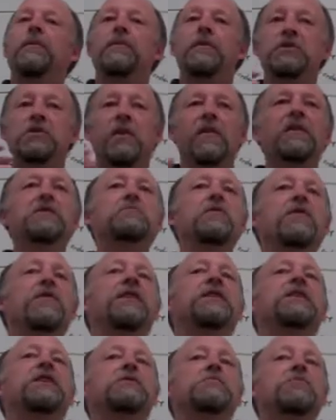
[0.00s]
Conservatives move,
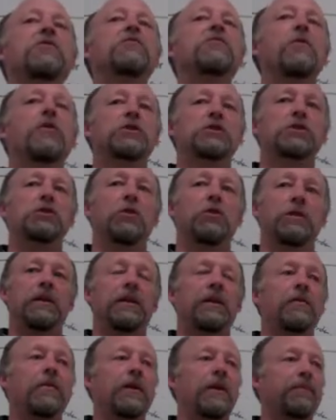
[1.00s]
they just move more slowly.
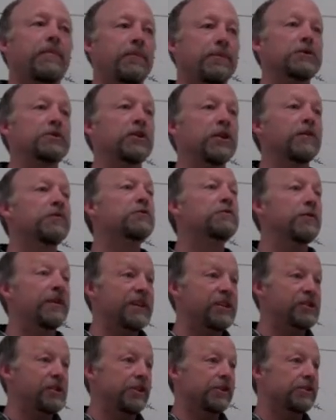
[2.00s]
They want to preserve
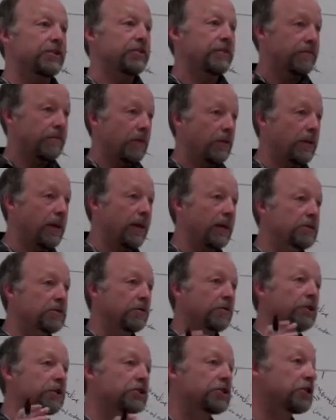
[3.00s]
traditions. Okay? So
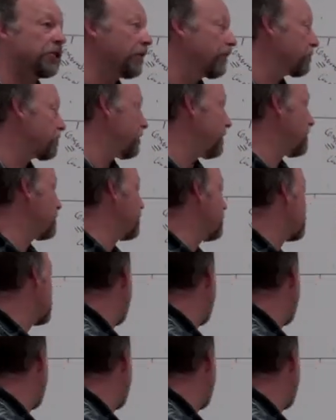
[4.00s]
conserve traditions.